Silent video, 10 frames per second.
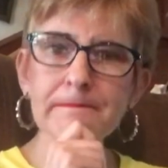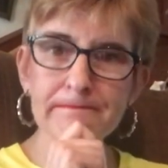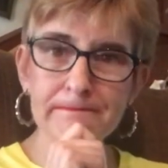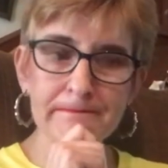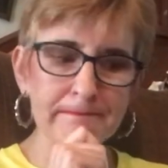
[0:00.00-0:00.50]

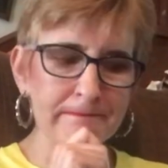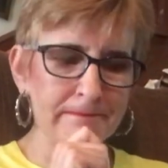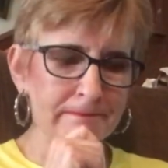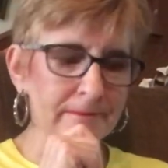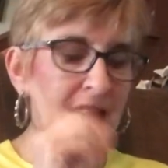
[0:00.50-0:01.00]

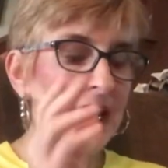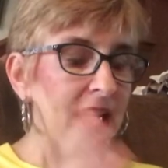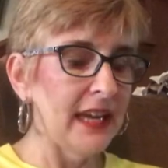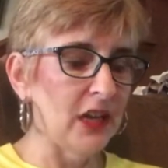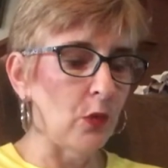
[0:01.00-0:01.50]
Hmm.
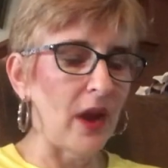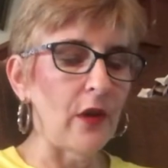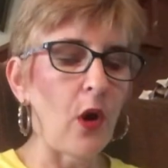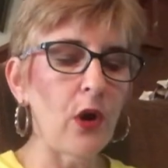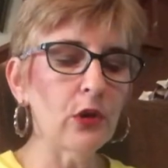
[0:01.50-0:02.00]
Anyway, the
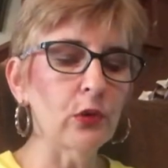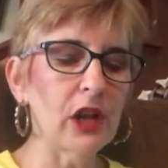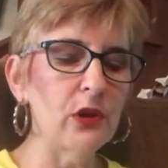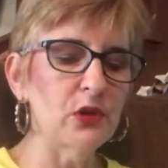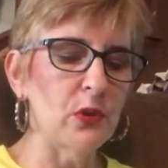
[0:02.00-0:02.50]
article
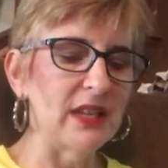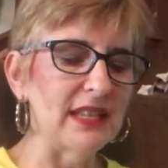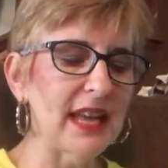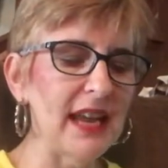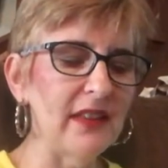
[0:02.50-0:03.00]
goes on to
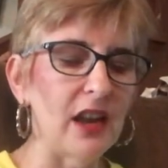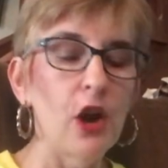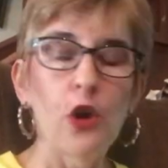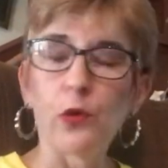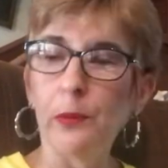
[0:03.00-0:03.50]
say that
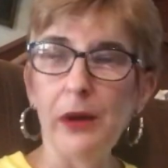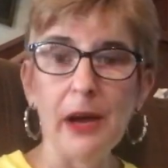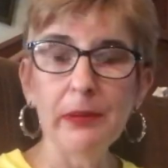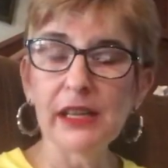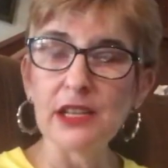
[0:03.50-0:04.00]

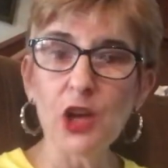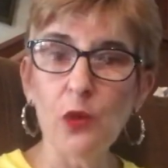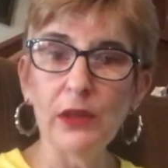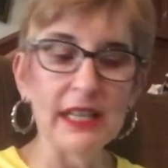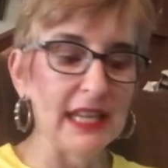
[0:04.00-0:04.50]
Republicans
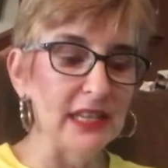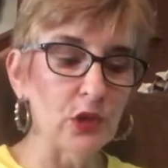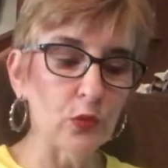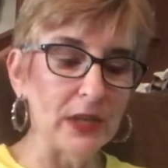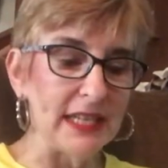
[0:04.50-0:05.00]
only need to
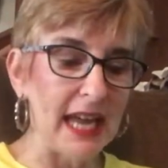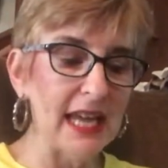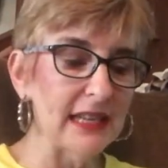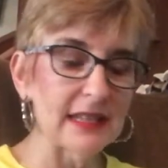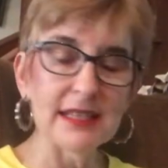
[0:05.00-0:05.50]

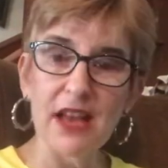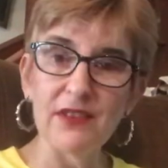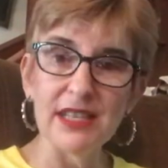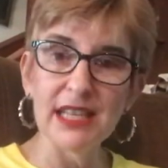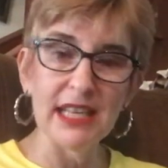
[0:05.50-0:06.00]
retake
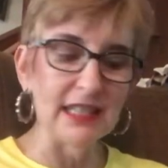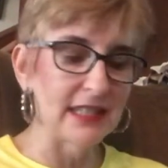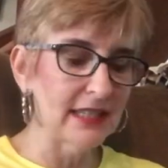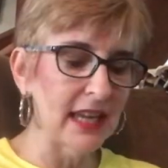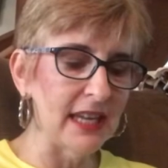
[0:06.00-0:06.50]
17
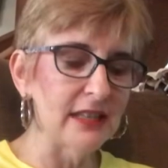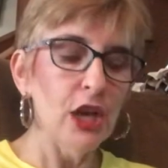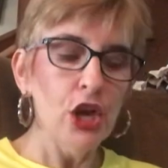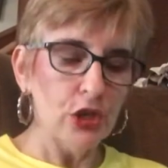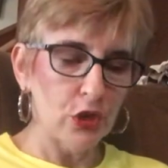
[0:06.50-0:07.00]
seats
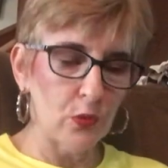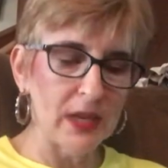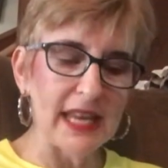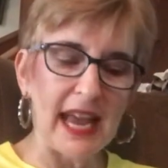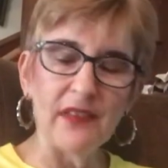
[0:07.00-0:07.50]
to
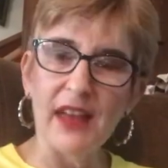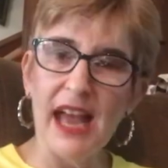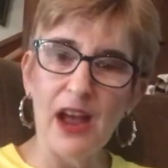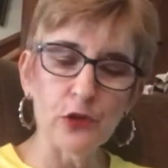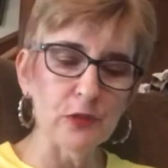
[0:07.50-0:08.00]
regain the
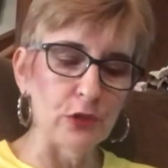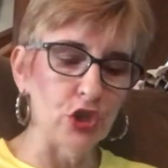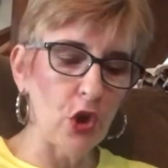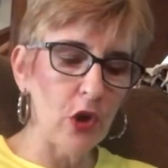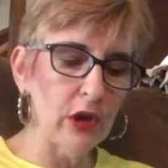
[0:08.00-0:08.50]
House
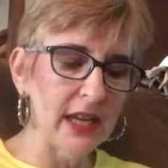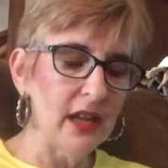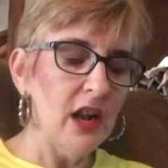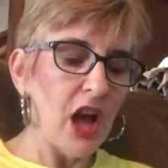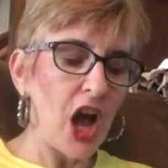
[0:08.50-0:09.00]
majority.
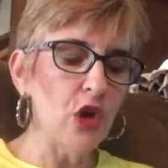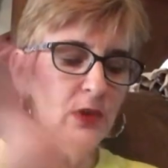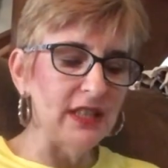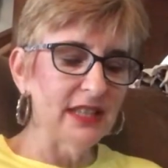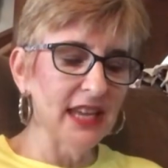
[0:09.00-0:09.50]

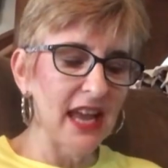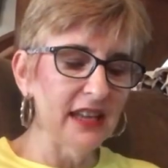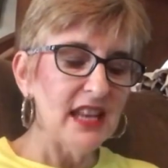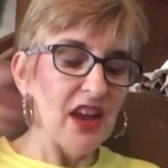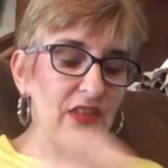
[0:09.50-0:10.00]
Owen says
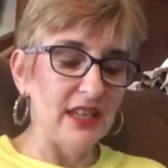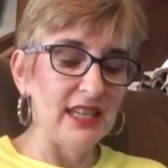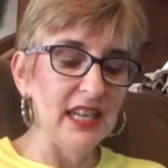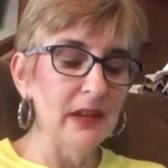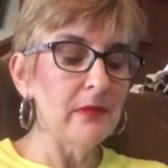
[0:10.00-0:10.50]
the,
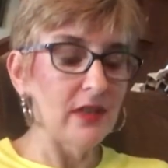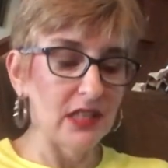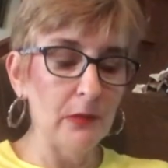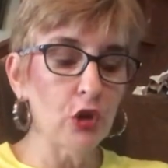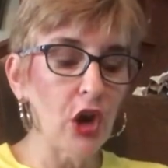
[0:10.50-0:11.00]
Dem- the
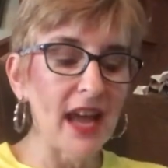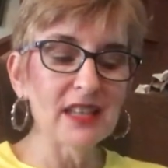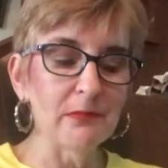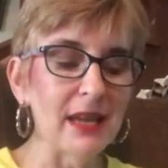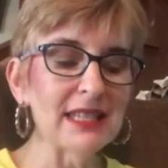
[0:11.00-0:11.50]
Democrats
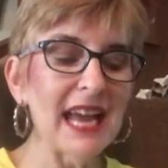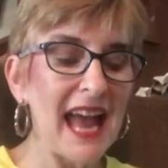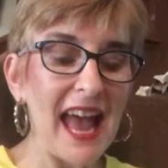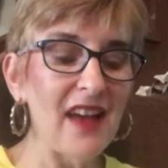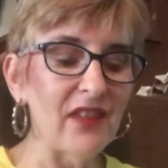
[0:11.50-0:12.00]
must
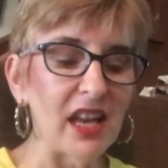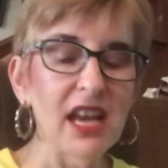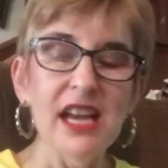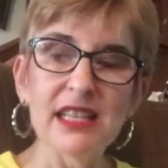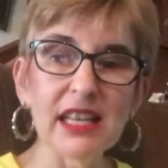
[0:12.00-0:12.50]
have it
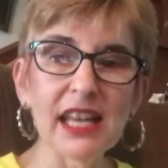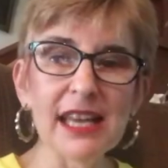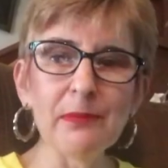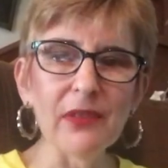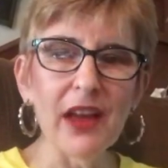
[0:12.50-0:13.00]
to
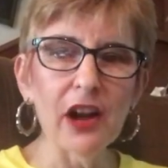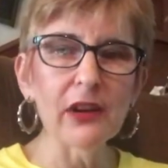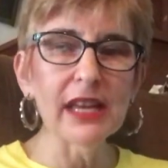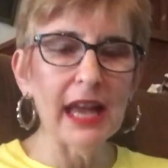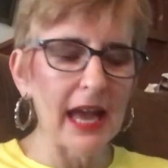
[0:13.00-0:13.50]
keep
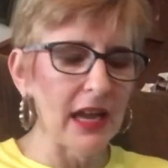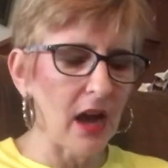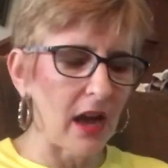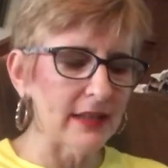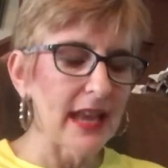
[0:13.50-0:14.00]
their
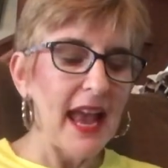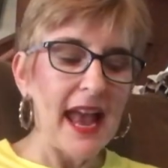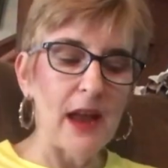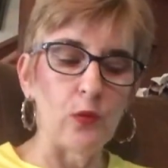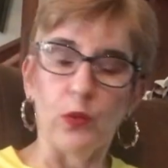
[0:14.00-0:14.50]
chaos,
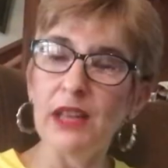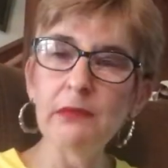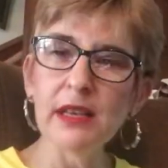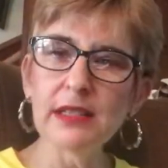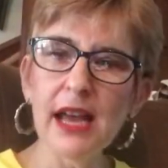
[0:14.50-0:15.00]
and we
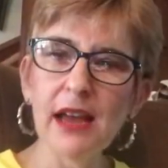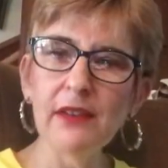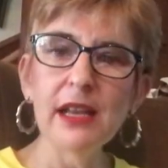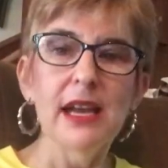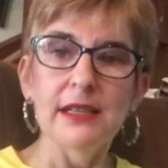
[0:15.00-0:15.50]
must have
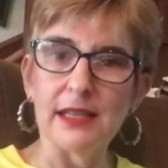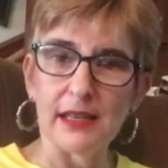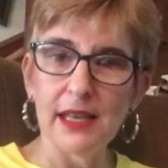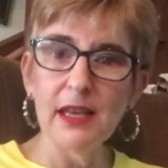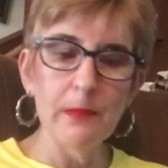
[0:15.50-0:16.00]
it to
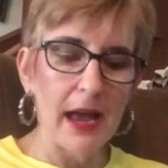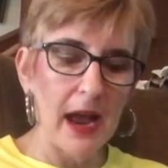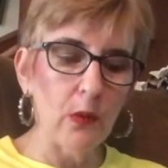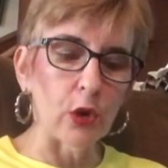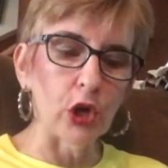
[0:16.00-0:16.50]
keep
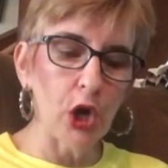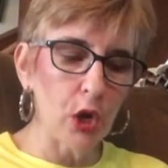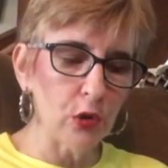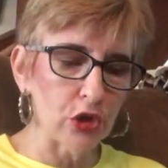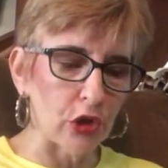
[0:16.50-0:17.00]
our
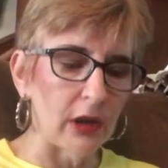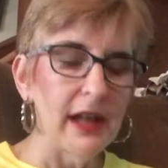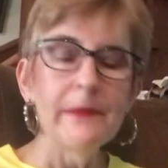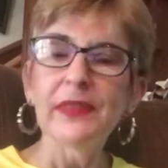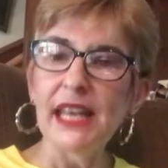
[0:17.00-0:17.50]
culture.
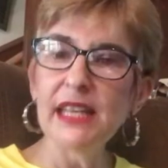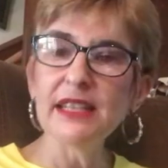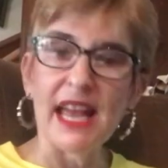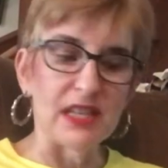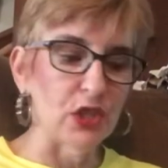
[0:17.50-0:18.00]
It's
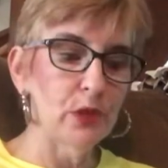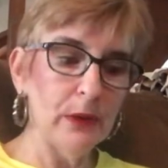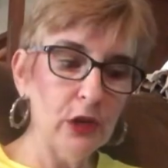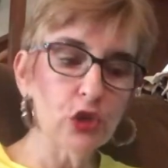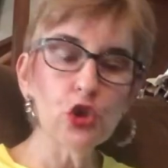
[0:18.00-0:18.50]
a
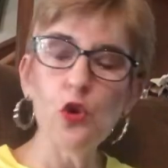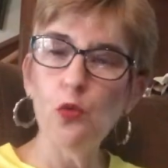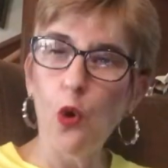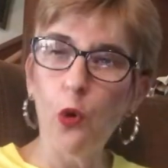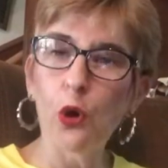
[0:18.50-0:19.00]
spiritual
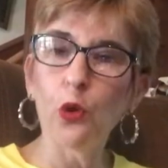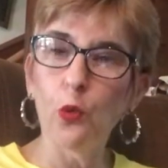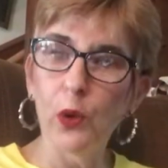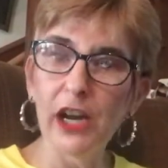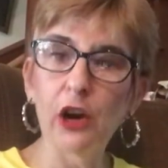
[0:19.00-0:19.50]
war
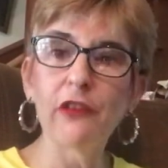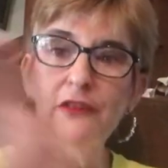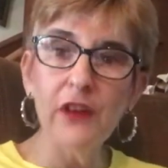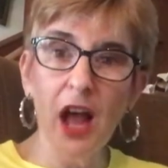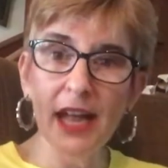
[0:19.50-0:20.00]
we're
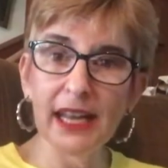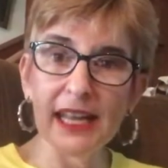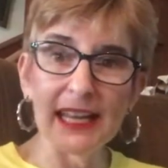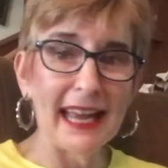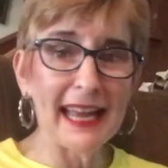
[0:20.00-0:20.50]

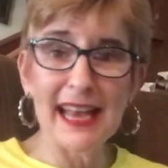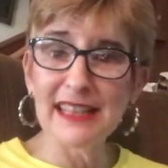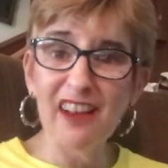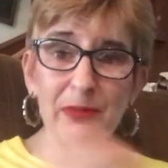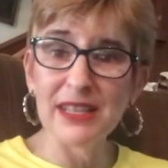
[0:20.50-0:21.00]
fighting. And guys,
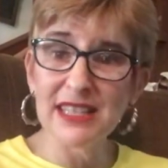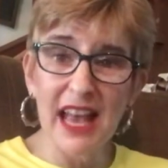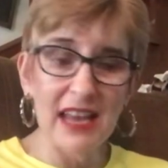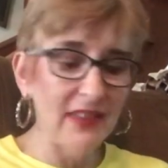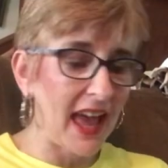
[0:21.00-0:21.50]
I've been
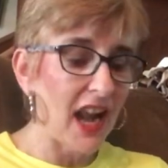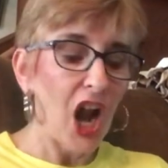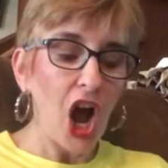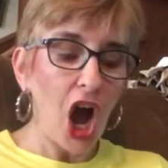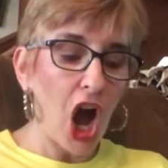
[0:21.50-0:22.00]
saying that
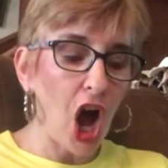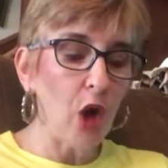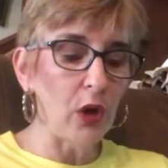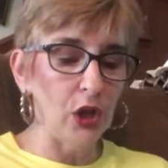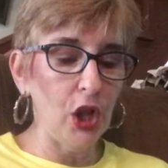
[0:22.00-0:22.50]

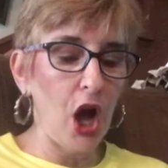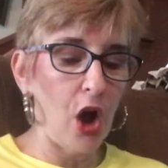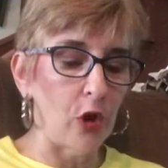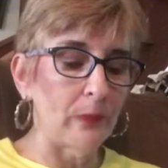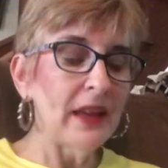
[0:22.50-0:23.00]
all
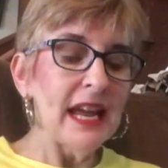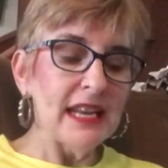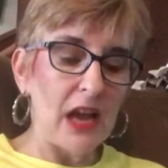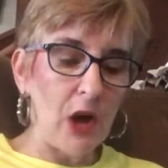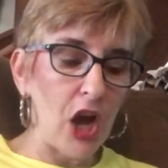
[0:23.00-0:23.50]
along.
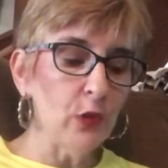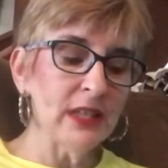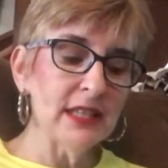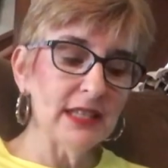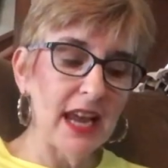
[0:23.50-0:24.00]
Now, Owen
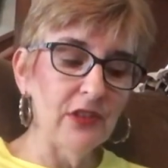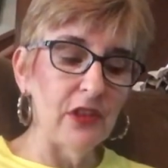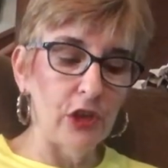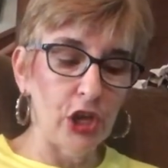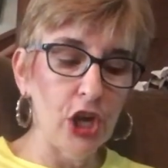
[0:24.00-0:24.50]
said that
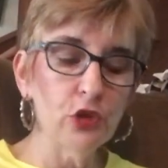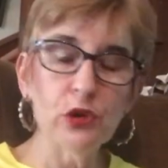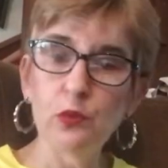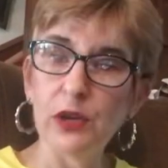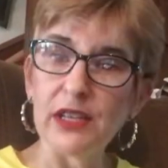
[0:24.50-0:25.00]
the country
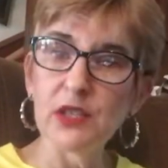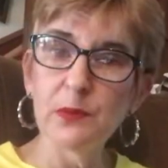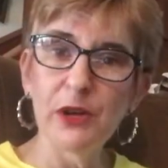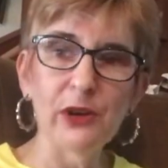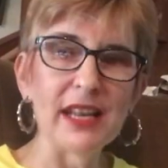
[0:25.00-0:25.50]
would
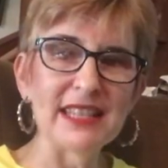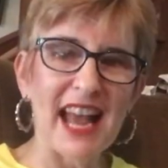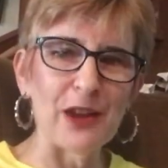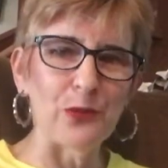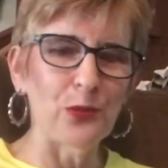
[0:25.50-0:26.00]
experience
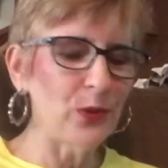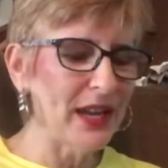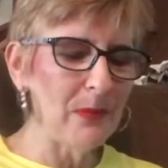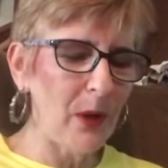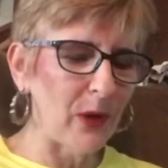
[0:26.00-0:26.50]
a
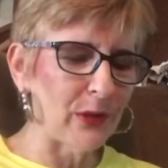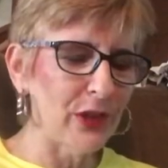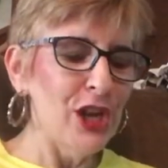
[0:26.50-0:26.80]
rebirth